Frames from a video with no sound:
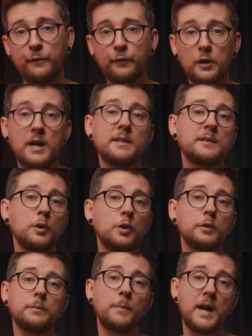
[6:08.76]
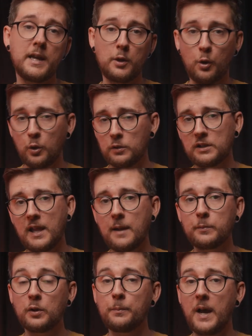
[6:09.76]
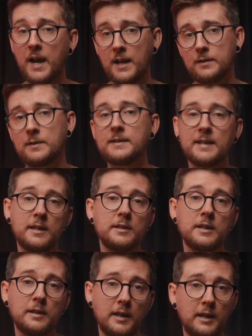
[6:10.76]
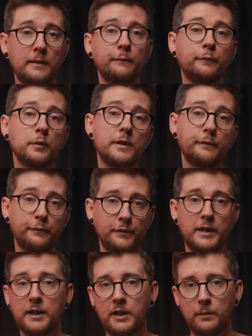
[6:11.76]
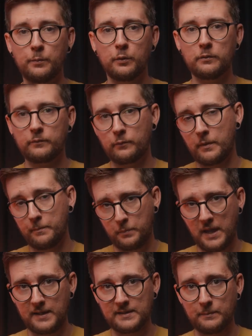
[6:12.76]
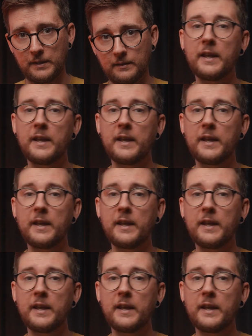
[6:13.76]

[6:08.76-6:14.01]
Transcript: before I sold my old laptop I had to send it in for a free keyboard replacement.